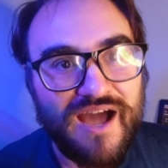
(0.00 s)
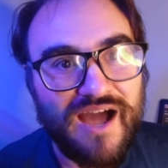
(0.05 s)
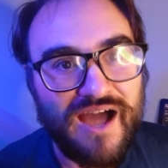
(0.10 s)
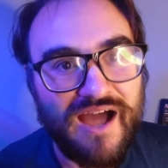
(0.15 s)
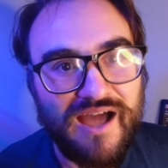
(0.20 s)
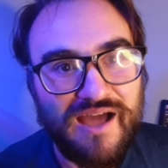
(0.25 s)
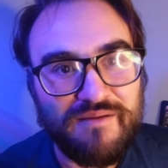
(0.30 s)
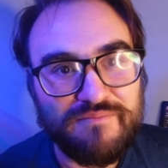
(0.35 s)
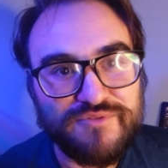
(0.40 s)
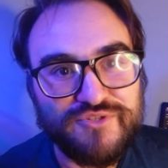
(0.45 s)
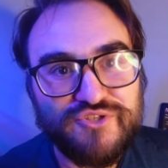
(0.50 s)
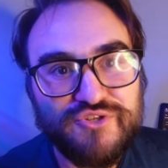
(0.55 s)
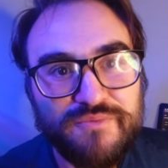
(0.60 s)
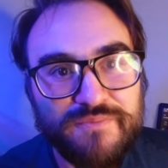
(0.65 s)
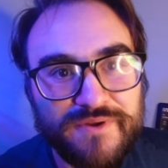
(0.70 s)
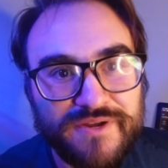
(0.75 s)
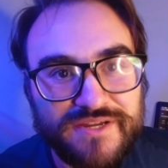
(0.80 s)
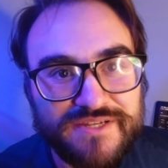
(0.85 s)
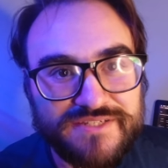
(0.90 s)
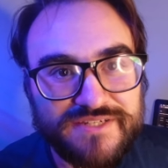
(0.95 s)
I'm
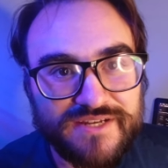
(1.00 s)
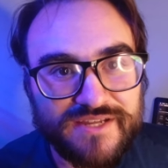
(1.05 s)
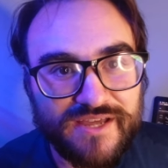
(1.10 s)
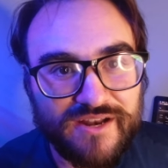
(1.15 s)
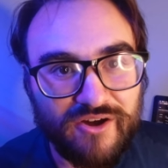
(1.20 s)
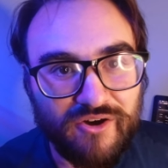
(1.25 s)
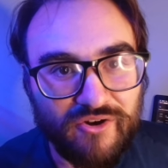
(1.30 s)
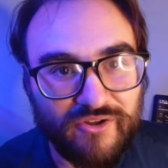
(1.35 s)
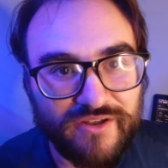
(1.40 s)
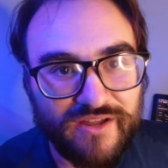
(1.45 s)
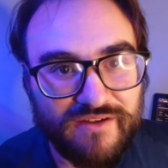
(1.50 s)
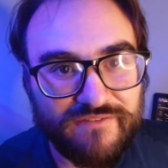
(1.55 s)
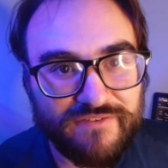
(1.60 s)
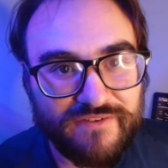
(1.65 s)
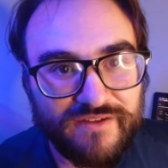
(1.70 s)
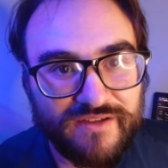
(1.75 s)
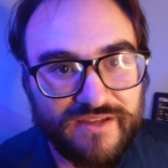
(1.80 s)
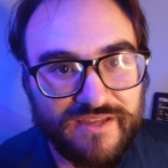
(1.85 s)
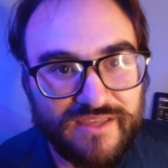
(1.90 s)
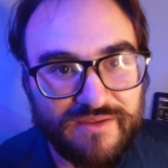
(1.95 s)
super easy to get a hold of.
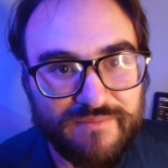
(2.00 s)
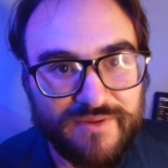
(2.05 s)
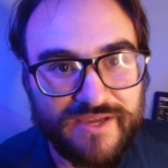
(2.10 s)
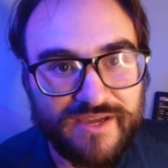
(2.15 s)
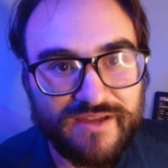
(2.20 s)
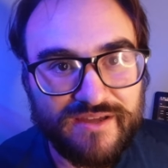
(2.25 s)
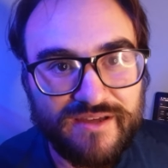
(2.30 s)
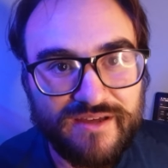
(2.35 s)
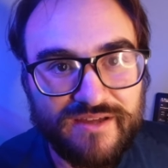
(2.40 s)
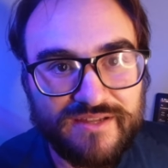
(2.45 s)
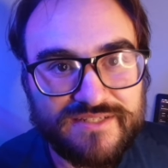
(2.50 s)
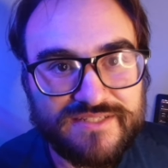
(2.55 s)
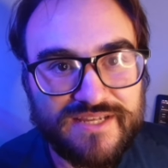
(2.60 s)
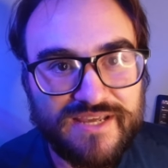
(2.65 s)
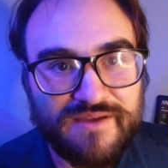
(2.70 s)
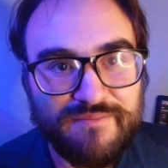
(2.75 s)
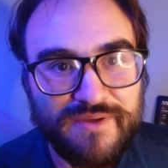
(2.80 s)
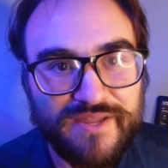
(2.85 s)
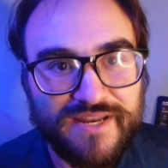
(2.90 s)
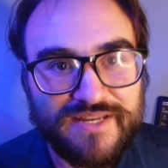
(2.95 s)
Give me a
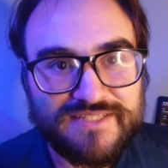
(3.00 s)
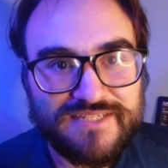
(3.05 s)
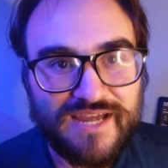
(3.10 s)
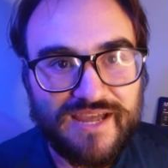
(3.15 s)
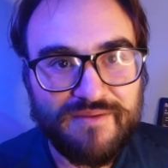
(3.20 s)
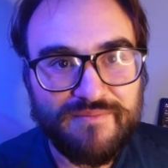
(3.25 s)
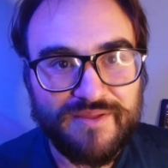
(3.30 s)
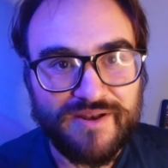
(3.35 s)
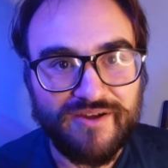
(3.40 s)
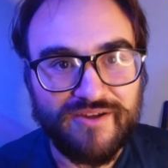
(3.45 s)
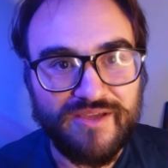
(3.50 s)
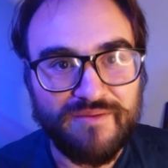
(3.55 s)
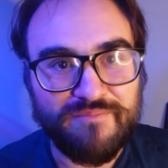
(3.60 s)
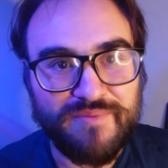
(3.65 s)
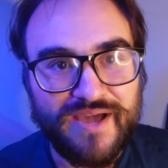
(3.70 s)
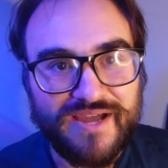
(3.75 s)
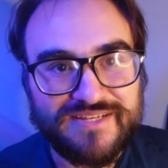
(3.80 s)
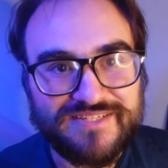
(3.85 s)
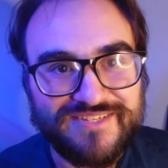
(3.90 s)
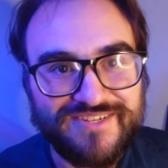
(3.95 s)
DM anytime and I'll get
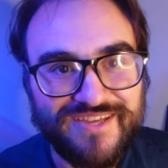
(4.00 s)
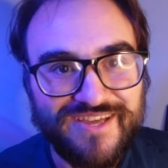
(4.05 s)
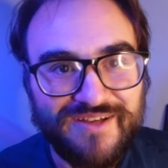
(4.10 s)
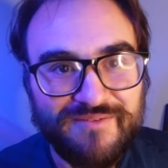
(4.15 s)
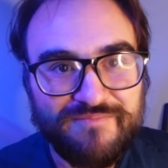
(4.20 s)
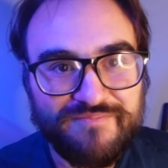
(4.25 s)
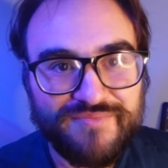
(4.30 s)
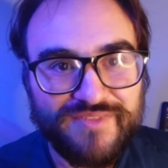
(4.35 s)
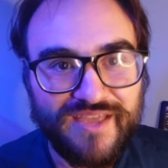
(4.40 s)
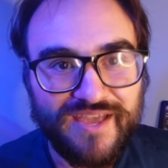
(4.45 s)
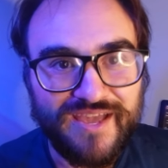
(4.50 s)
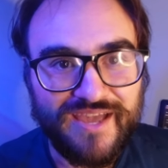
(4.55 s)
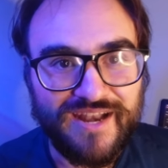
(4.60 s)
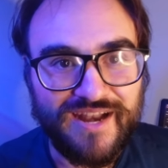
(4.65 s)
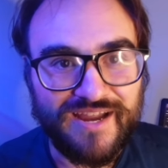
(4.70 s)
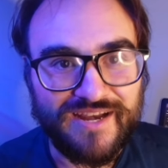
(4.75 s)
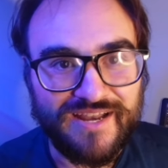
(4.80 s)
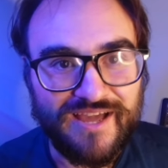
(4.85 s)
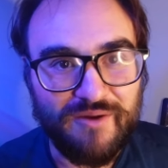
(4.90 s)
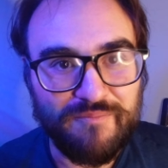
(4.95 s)
back to you
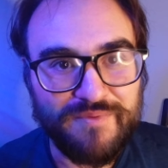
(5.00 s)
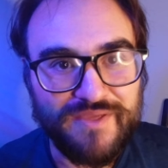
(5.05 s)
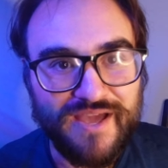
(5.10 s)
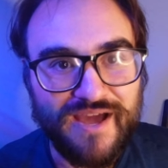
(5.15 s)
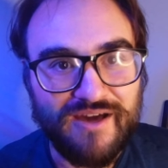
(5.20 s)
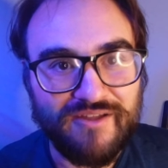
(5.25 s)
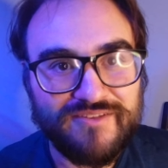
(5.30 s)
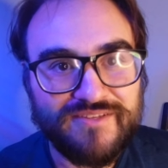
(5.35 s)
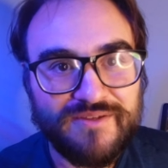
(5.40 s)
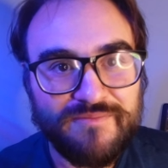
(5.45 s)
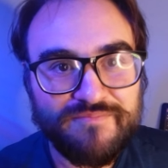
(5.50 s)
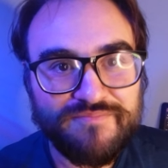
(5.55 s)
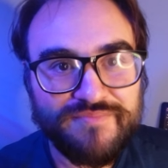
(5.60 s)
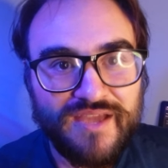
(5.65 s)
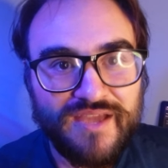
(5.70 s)
and I can help you out.